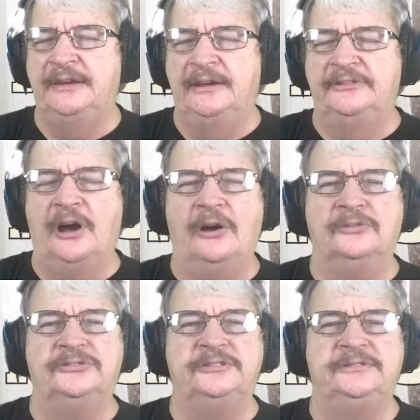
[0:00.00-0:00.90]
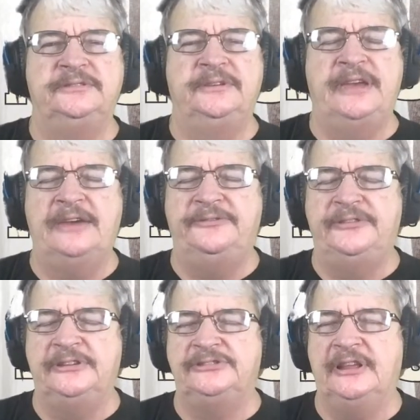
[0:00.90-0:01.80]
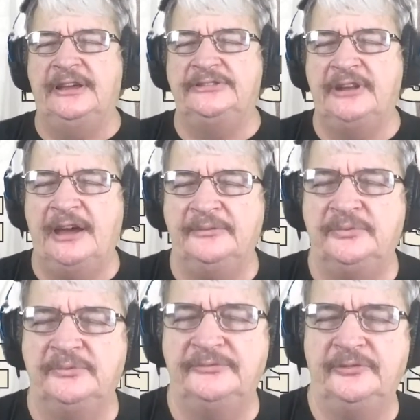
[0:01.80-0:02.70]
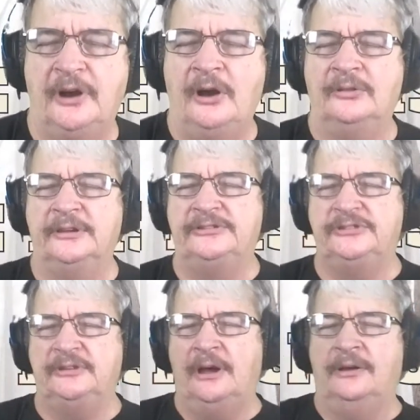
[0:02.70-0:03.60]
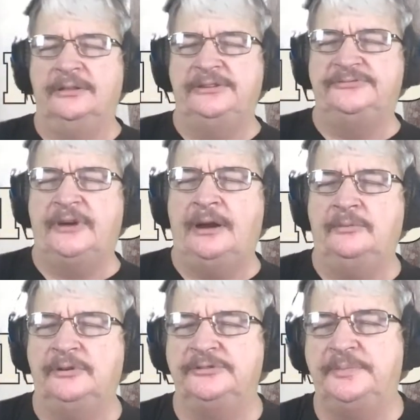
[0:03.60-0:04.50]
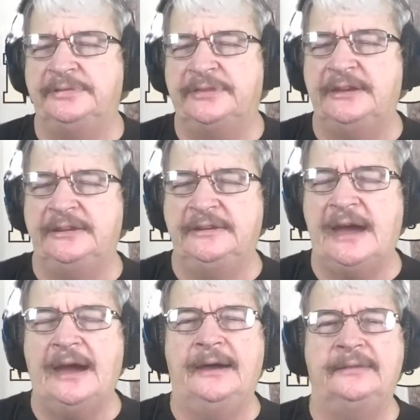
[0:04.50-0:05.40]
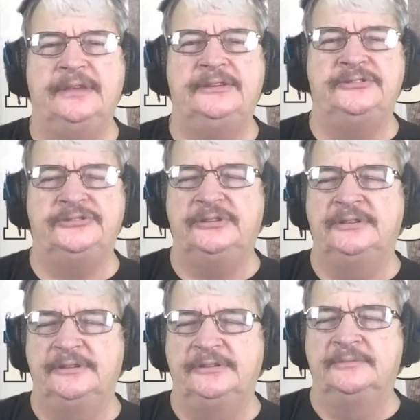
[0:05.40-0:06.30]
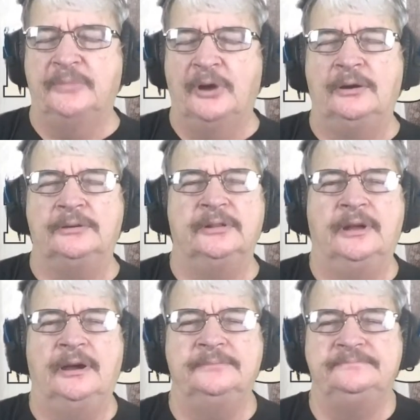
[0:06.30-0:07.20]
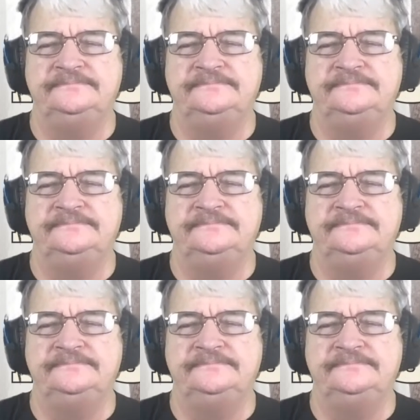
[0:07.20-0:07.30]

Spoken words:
Dogs gave fits last night for all these fireworks, but they didn't hide. They just barked a lot.